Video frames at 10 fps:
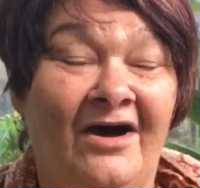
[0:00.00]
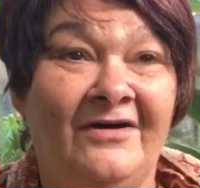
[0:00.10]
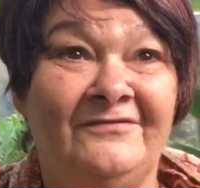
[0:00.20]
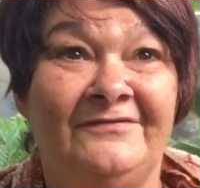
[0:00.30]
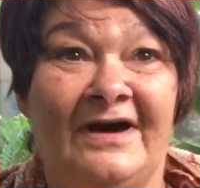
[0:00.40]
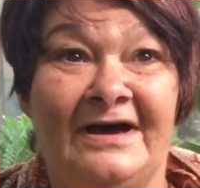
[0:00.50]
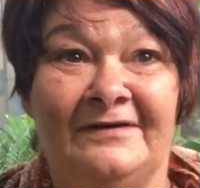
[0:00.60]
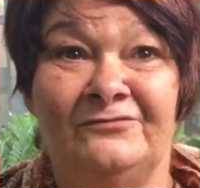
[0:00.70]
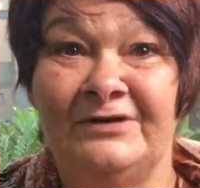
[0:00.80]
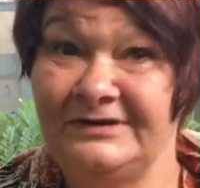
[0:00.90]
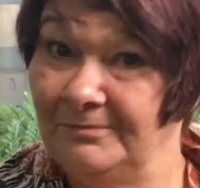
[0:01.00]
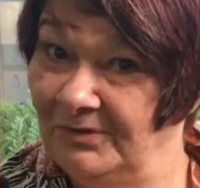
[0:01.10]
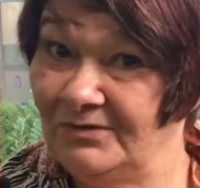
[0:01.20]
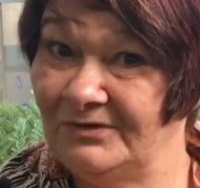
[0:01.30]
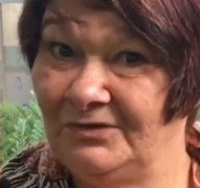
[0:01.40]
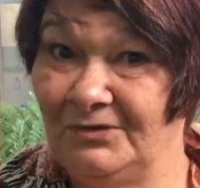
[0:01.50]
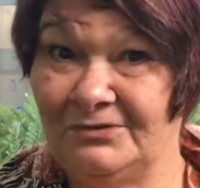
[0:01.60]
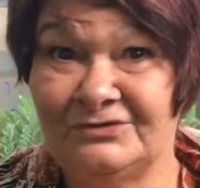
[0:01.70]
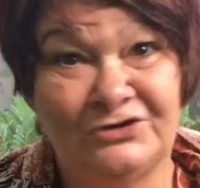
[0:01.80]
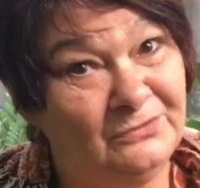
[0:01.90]
I've written a book
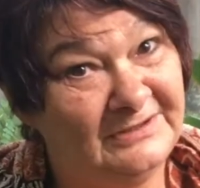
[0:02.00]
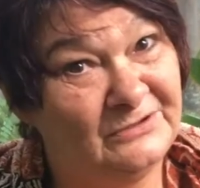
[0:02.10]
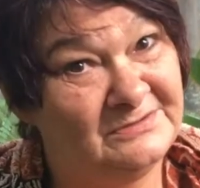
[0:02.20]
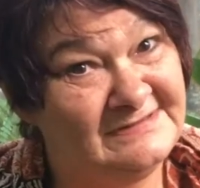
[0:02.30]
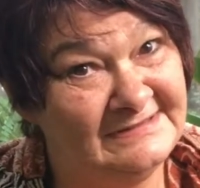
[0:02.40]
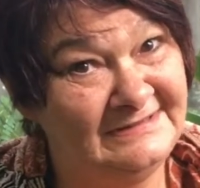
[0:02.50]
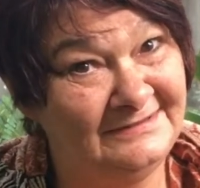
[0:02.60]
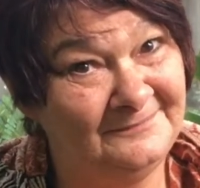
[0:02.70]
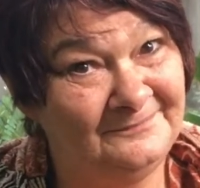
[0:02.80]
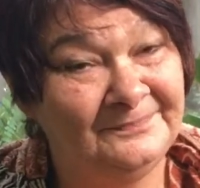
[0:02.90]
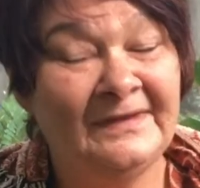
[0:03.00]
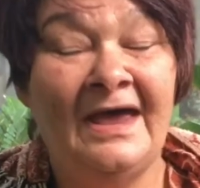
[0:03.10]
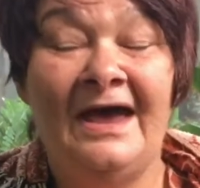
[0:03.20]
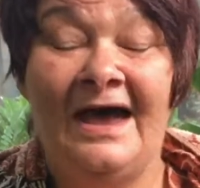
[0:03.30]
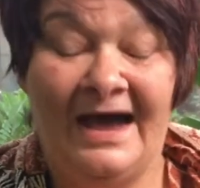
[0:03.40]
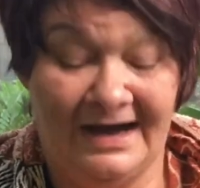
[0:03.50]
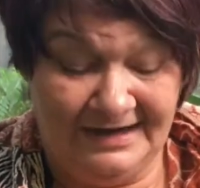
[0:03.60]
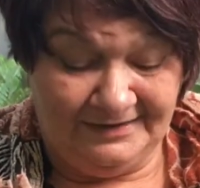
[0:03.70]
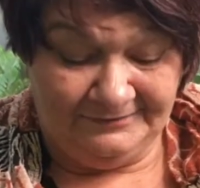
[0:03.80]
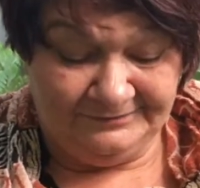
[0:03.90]
called Coo-ee Cuisine.
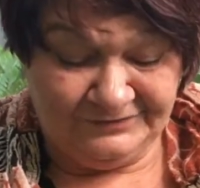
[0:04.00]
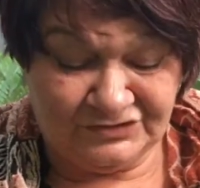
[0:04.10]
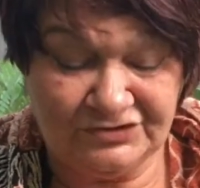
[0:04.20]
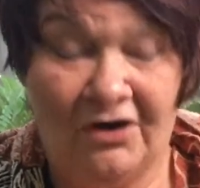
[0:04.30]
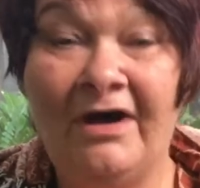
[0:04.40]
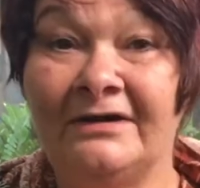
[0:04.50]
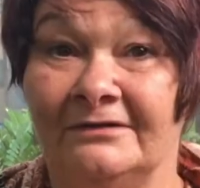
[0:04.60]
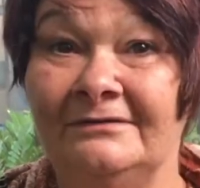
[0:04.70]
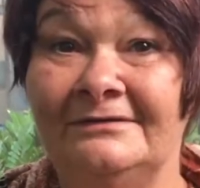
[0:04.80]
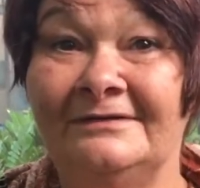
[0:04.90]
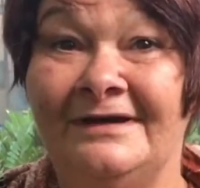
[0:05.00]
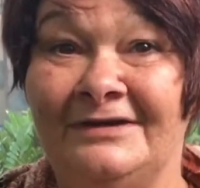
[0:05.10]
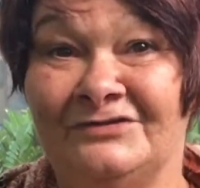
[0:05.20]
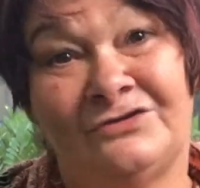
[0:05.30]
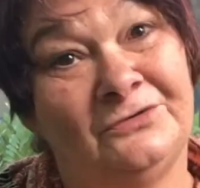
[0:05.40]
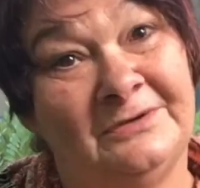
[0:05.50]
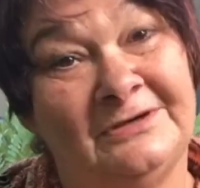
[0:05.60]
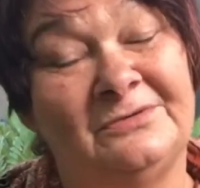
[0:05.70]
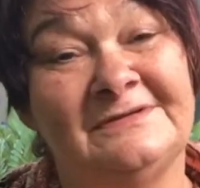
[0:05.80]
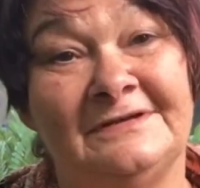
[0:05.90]
The title is Coo-ee
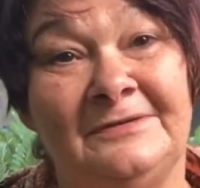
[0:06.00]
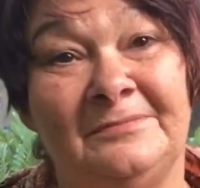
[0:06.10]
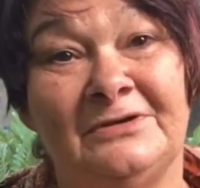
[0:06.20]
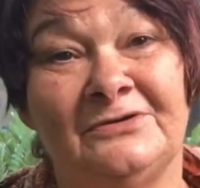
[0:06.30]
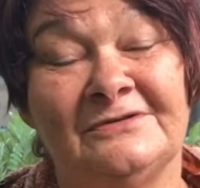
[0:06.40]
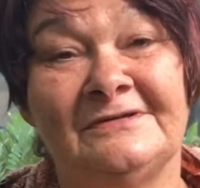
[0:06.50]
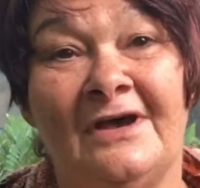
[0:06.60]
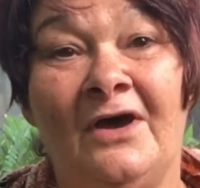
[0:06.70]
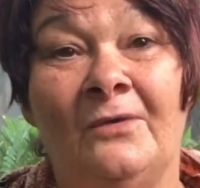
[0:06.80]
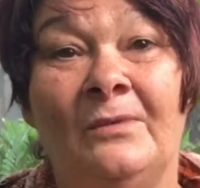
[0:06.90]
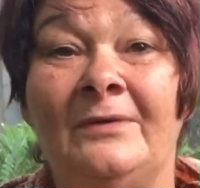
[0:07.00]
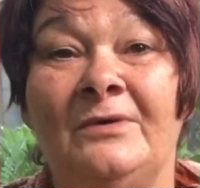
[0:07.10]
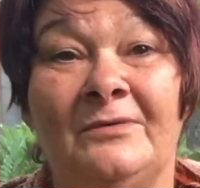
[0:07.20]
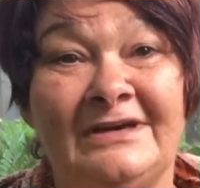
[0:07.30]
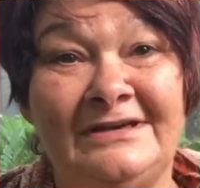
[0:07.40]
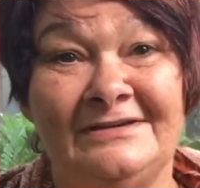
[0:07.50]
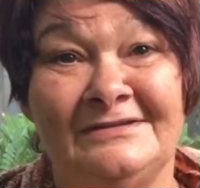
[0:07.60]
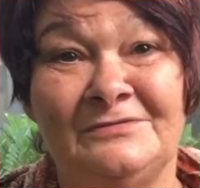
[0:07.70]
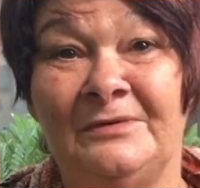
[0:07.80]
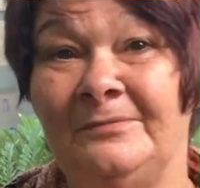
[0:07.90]
Cuisine because when we were
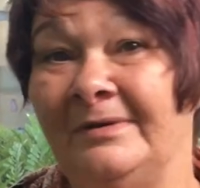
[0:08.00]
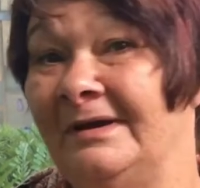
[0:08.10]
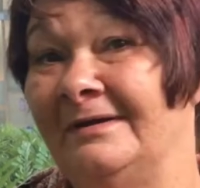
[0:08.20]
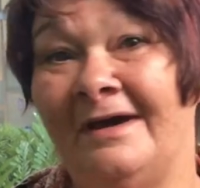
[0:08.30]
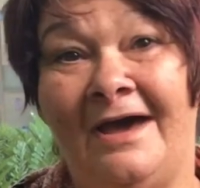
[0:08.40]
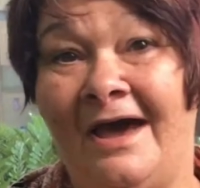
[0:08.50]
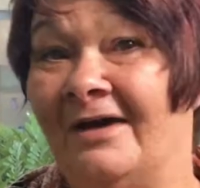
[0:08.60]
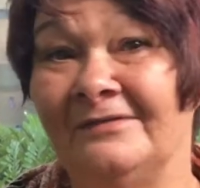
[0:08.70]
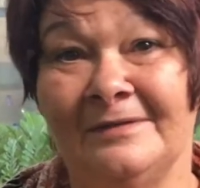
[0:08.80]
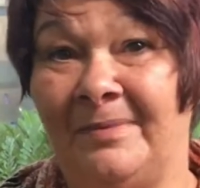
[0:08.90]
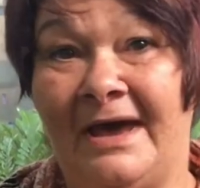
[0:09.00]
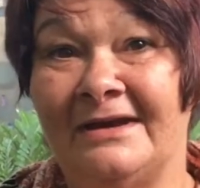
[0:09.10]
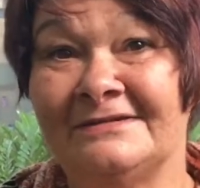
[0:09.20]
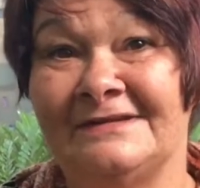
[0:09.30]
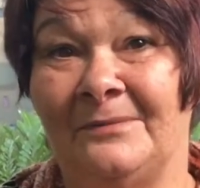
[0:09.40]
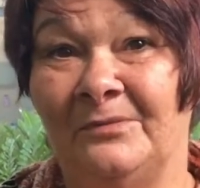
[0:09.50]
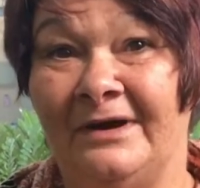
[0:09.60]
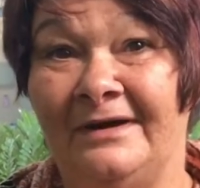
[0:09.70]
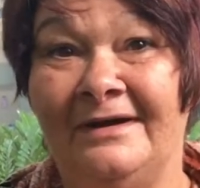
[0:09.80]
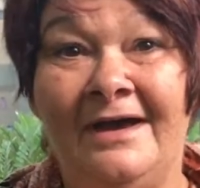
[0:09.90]
kids, we'd be out in the paddock
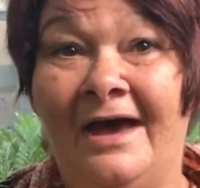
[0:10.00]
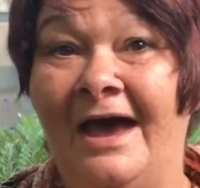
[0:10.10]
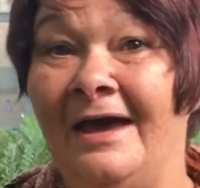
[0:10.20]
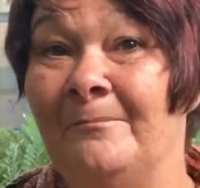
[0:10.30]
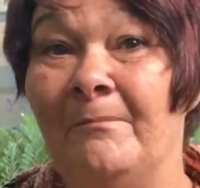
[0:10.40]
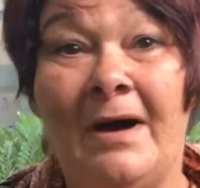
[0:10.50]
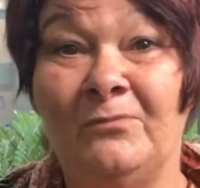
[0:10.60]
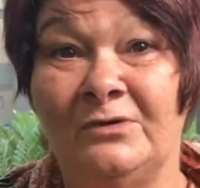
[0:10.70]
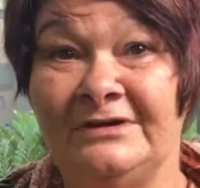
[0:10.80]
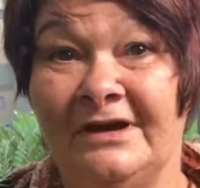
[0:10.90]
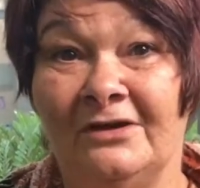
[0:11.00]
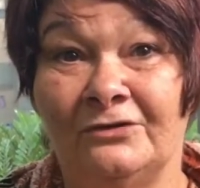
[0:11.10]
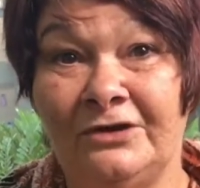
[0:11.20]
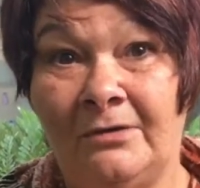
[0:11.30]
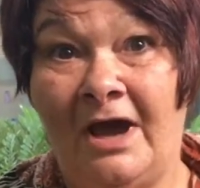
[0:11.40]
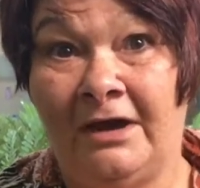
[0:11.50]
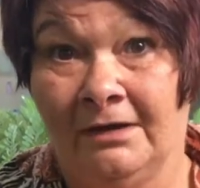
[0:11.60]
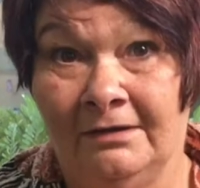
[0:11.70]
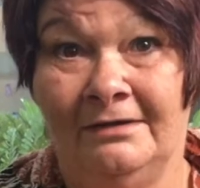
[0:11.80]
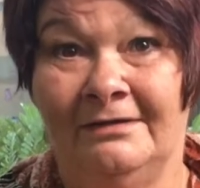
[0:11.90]
somewhere and Mum would yell, Coo-ee!